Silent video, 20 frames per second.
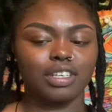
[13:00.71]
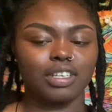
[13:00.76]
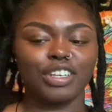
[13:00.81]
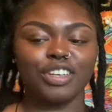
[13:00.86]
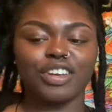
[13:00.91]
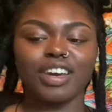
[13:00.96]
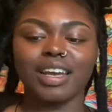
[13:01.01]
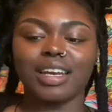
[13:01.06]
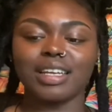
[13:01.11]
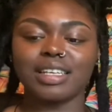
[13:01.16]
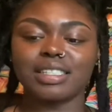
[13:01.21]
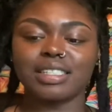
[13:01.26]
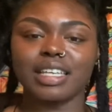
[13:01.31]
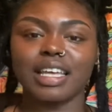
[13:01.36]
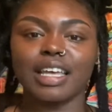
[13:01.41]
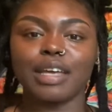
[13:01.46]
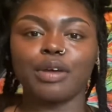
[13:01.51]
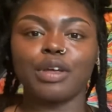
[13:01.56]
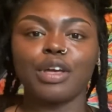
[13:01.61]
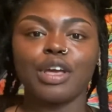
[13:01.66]
You know how they
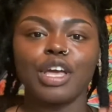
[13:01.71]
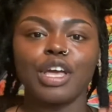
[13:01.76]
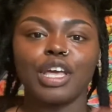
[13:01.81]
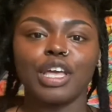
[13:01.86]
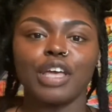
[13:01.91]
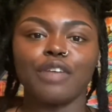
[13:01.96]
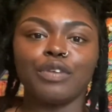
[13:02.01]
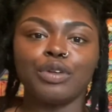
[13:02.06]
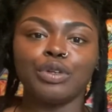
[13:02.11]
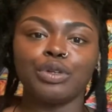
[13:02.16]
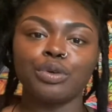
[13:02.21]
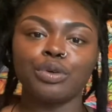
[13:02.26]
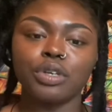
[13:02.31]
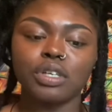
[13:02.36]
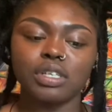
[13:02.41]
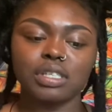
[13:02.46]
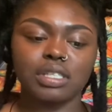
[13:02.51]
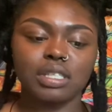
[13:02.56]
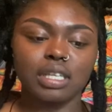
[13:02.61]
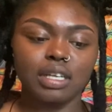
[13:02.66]
say, if you do it
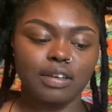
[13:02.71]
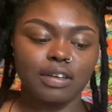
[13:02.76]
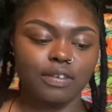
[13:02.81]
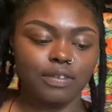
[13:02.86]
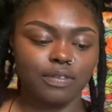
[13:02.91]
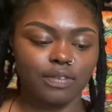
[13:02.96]
yourself,